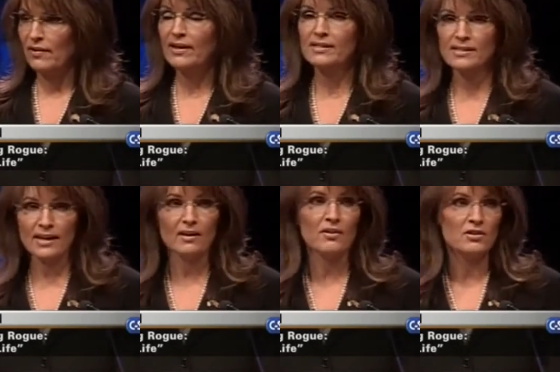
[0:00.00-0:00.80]
They can
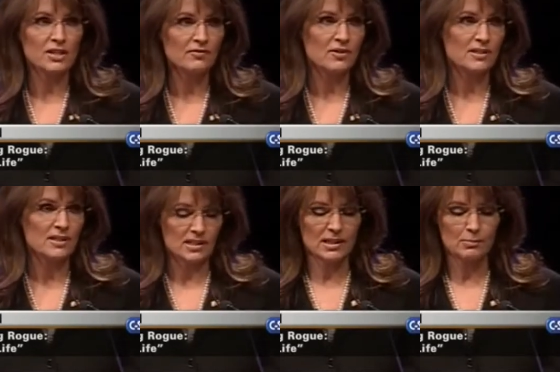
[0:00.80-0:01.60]
settle their
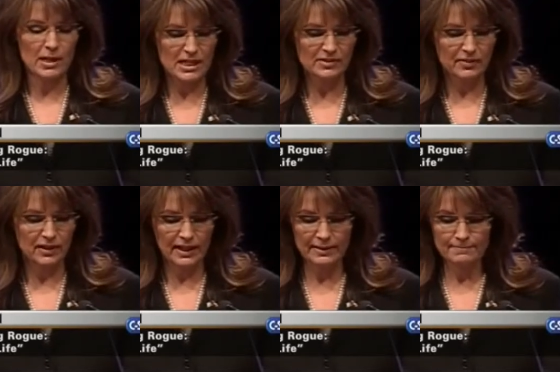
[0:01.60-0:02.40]
differences
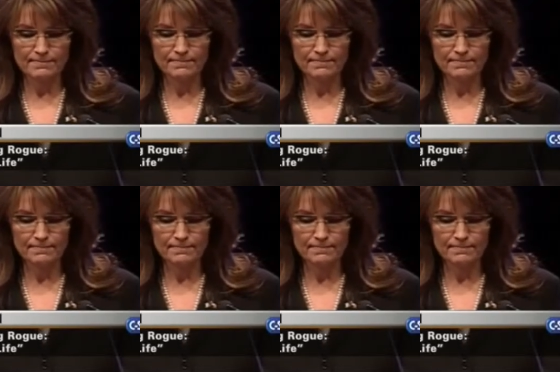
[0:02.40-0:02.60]
peacefully.